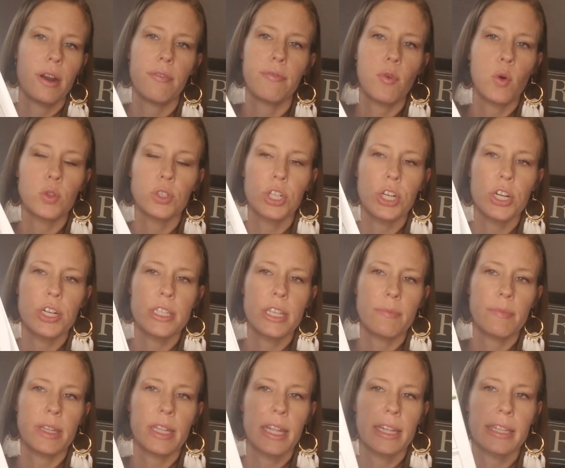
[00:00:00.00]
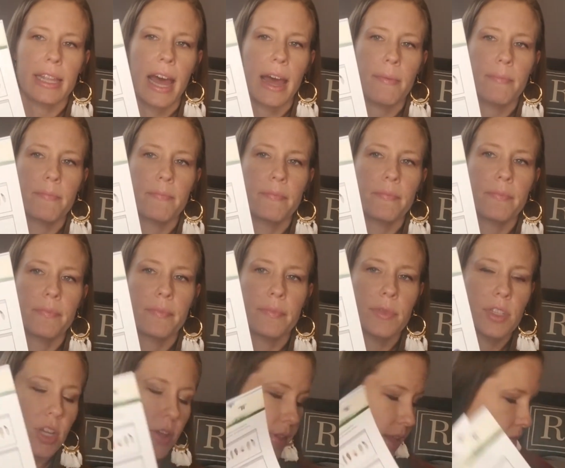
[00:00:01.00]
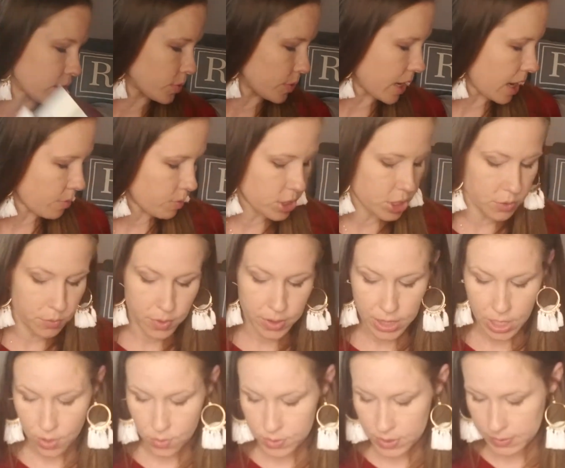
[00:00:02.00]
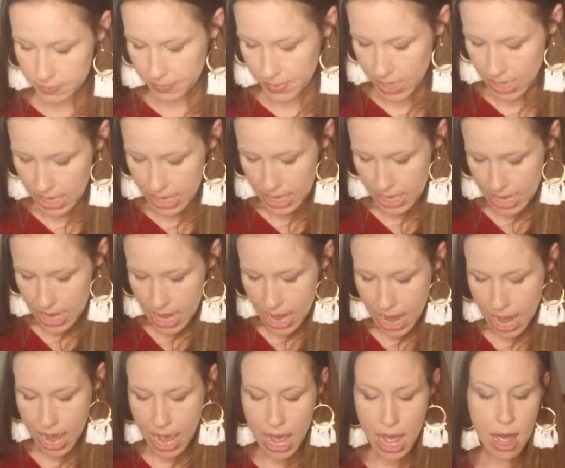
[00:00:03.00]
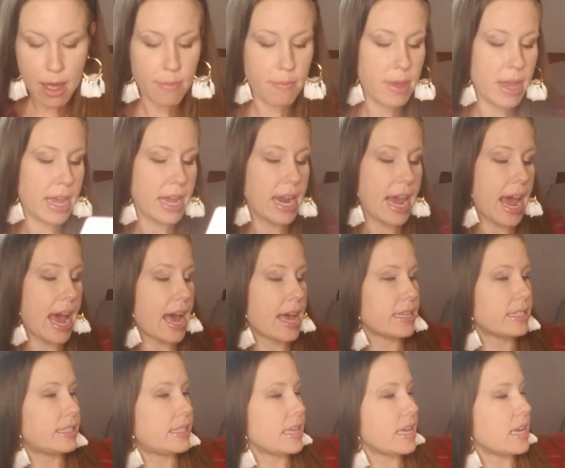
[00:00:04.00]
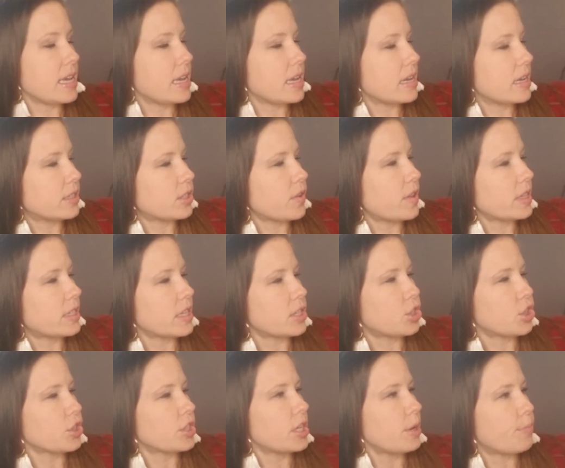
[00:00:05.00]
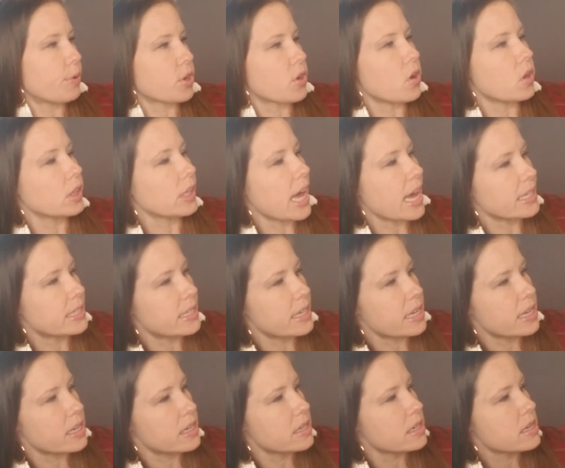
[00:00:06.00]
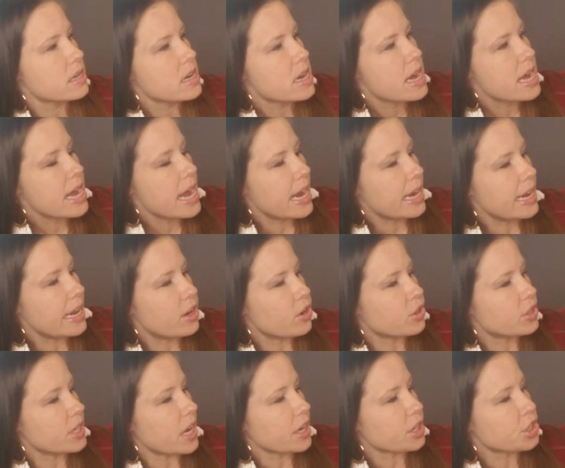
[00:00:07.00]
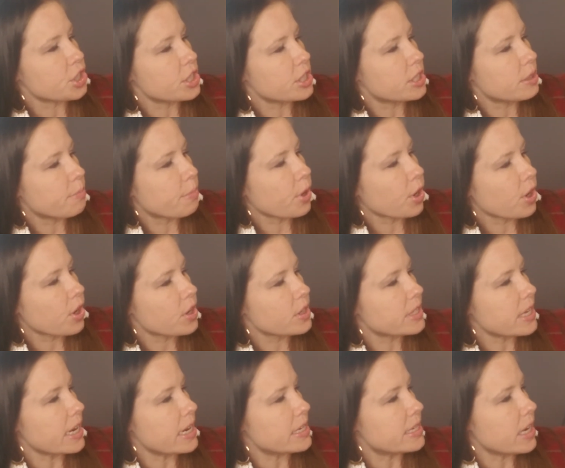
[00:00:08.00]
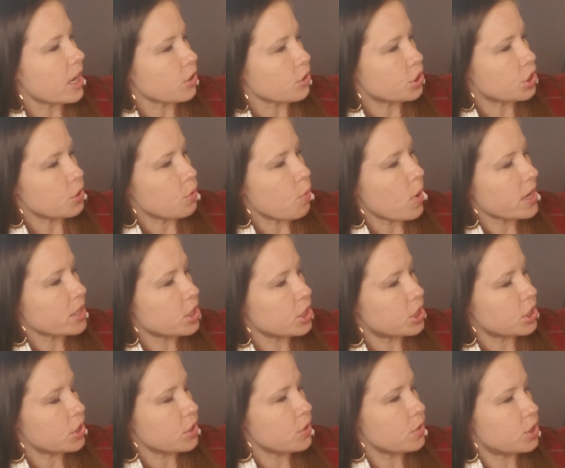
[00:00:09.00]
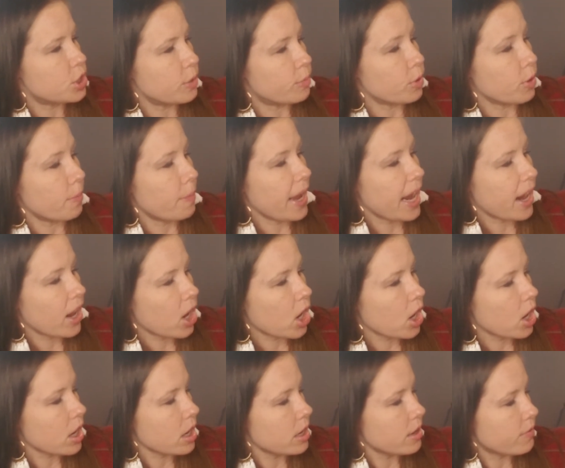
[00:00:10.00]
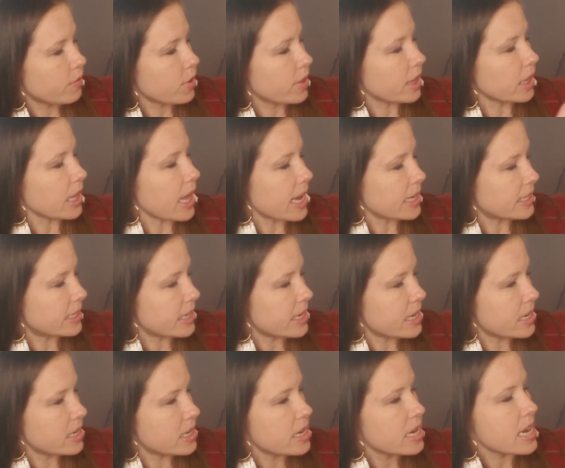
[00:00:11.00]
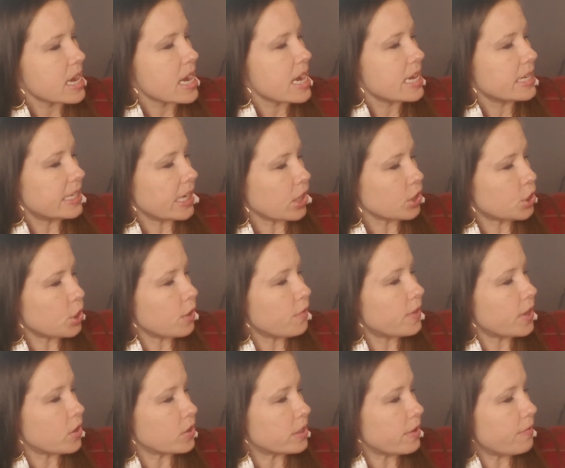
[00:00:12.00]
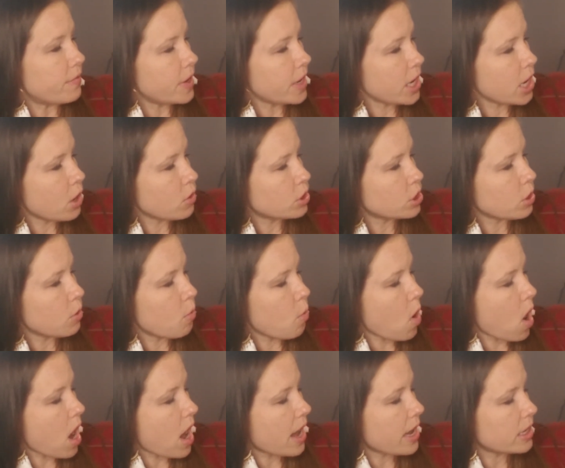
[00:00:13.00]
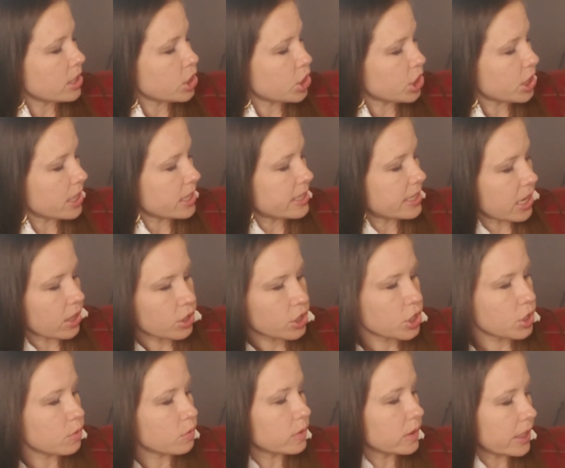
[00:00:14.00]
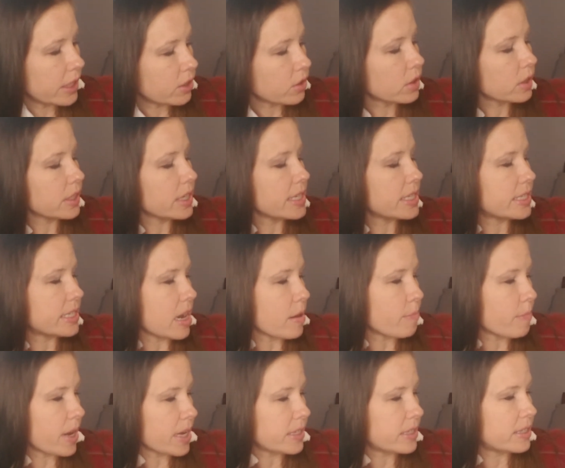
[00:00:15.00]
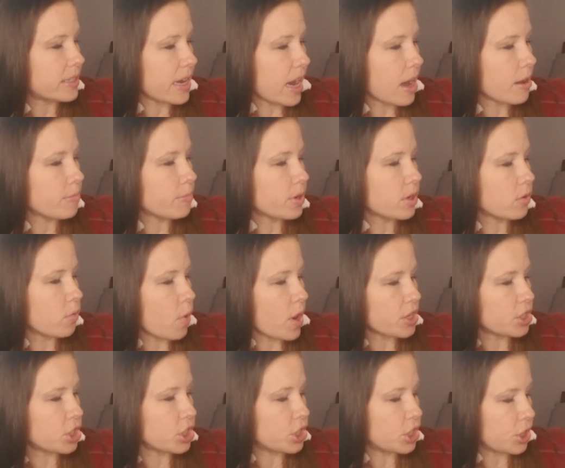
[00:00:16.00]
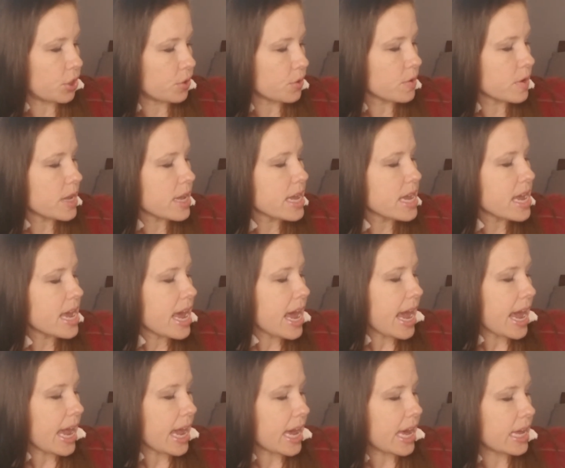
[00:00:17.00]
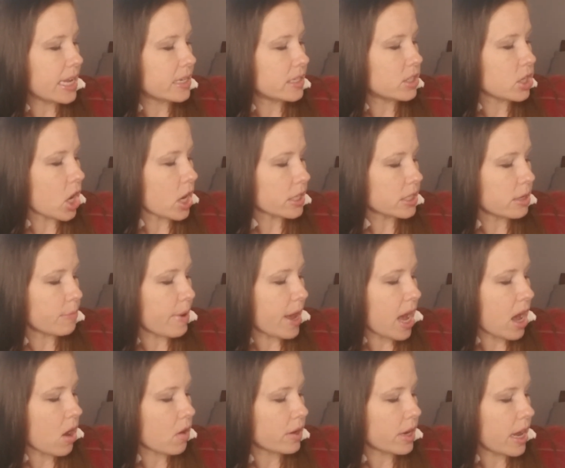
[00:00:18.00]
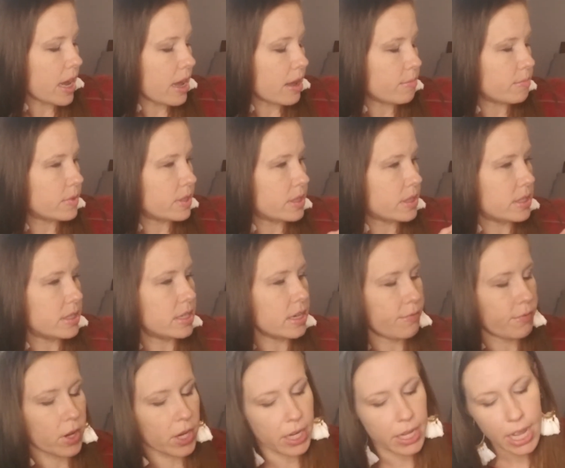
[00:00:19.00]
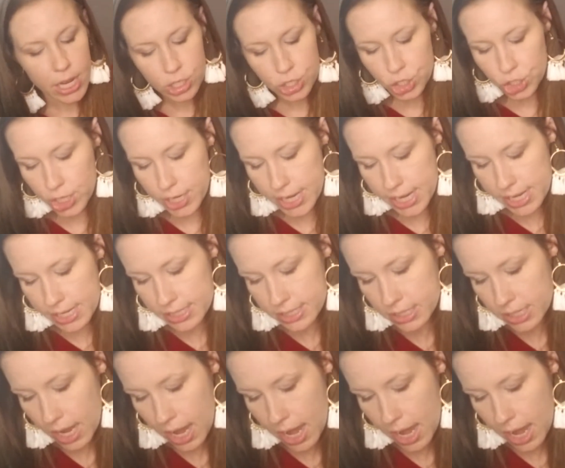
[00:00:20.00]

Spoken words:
folder or something like that. So that's what I would do with those. It has so this is your typical lesson, an introduction to birds, and it tells you what to do to prepare for the lesson, tells you if there's a video to watch, tells you literally step by step what to do, and talks about different countries,